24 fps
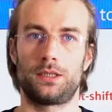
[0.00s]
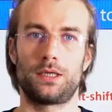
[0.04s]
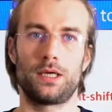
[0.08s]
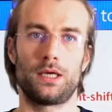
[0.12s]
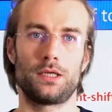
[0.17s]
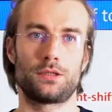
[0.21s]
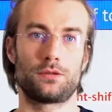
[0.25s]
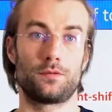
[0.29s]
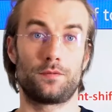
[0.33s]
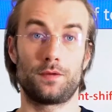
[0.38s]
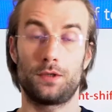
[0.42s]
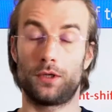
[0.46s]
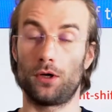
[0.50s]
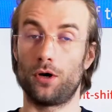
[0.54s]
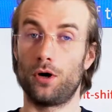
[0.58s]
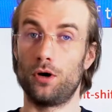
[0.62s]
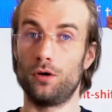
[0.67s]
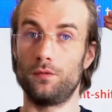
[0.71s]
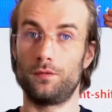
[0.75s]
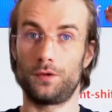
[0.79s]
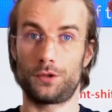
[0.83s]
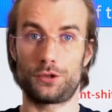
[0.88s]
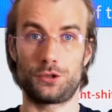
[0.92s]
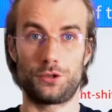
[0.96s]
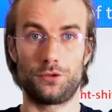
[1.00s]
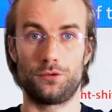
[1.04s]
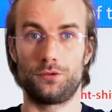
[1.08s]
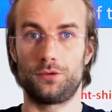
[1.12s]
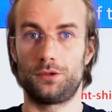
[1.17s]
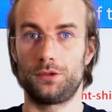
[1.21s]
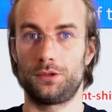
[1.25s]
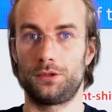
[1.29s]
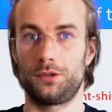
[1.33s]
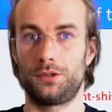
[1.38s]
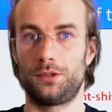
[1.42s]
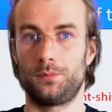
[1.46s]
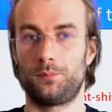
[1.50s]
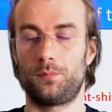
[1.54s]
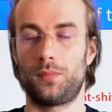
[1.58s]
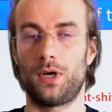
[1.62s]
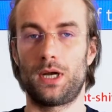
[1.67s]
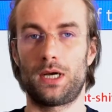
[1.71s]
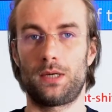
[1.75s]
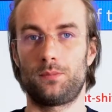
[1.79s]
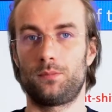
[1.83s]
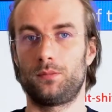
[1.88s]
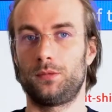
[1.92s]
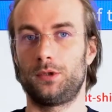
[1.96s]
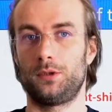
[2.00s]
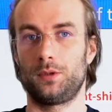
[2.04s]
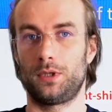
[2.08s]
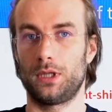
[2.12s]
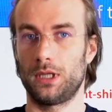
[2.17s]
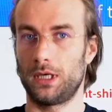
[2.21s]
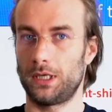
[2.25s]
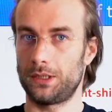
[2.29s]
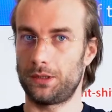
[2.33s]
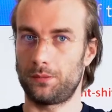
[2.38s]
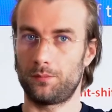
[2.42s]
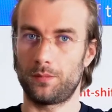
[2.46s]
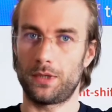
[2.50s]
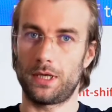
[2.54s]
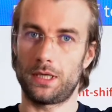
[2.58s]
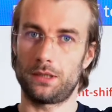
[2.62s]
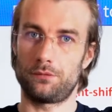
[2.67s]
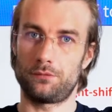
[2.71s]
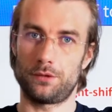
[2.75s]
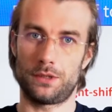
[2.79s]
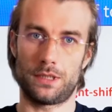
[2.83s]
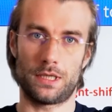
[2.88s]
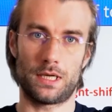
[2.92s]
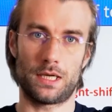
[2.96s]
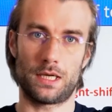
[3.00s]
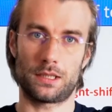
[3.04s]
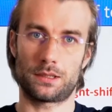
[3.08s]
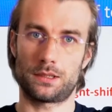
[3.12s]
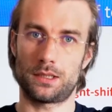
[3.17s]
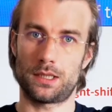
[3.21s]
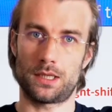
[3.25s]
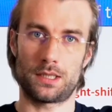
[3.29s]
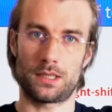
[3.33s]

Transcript: case of an overshoot, the glider may react